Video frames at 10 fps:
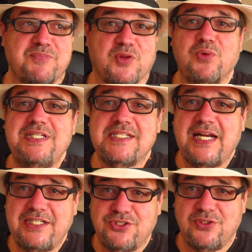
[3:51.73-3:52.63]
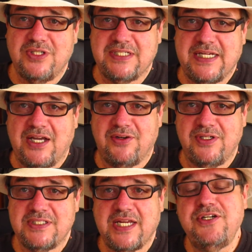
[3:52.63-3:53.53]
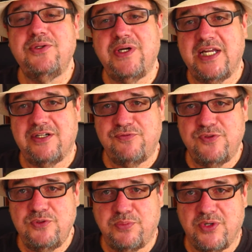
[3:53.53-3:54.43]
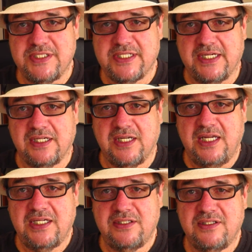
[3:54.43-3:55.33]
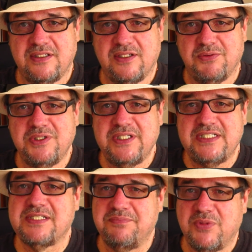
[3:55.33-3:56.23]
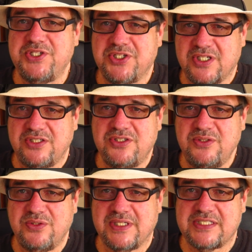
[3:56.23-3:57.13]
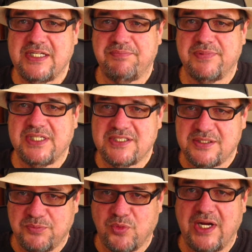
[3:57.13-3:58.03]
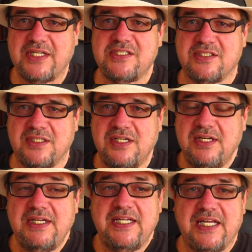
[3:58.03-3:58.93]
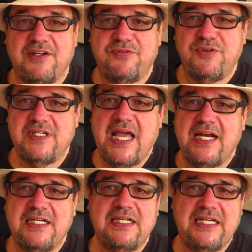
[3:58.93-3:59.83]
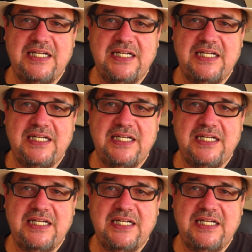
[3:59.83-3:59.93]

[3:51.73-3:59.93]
The reason I turned it down is I knew I had food poisoning, and there really isn't much you can do except get some rest. And if it gotten